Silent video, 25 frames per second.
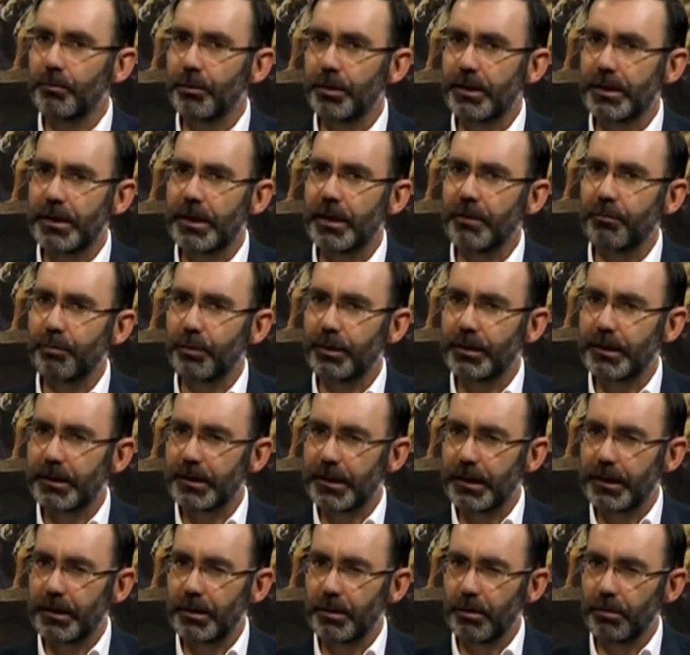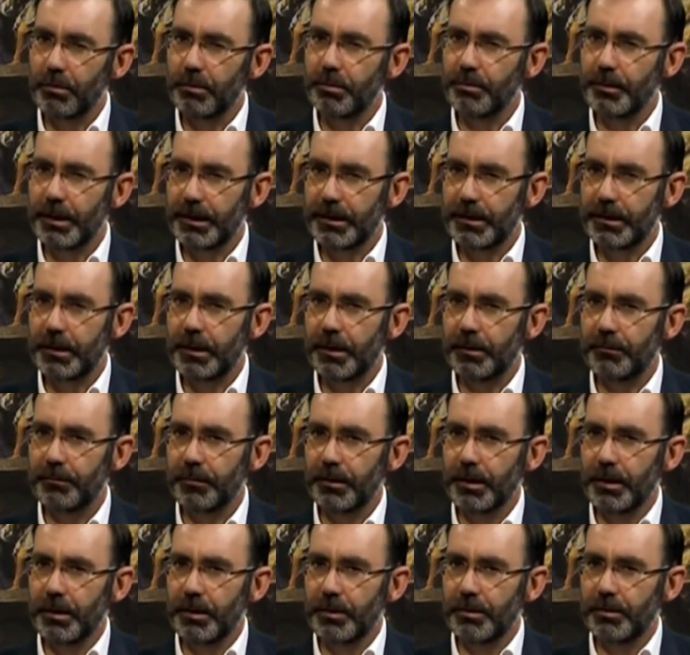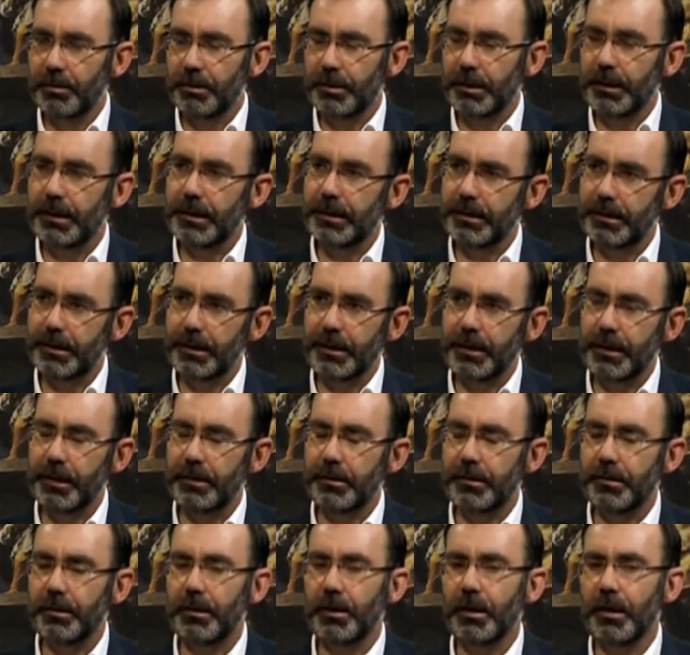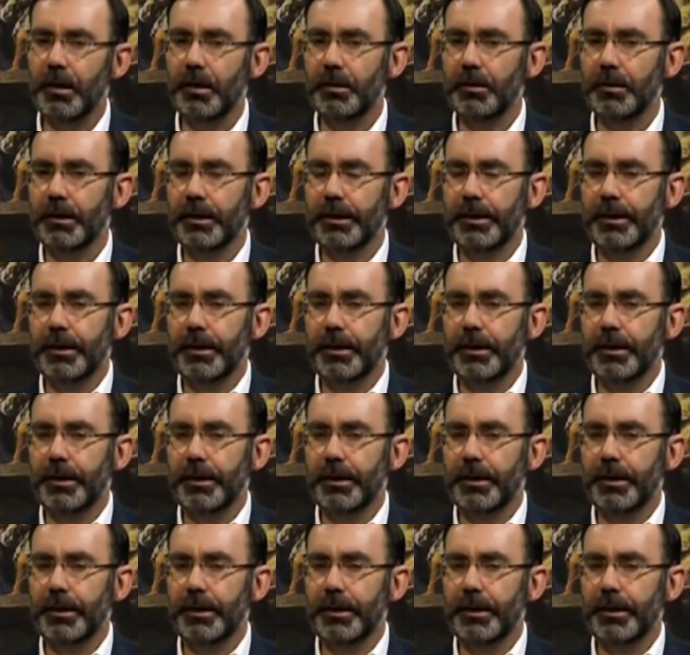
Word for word: but a self will to say no to myself so that I can say yes to God.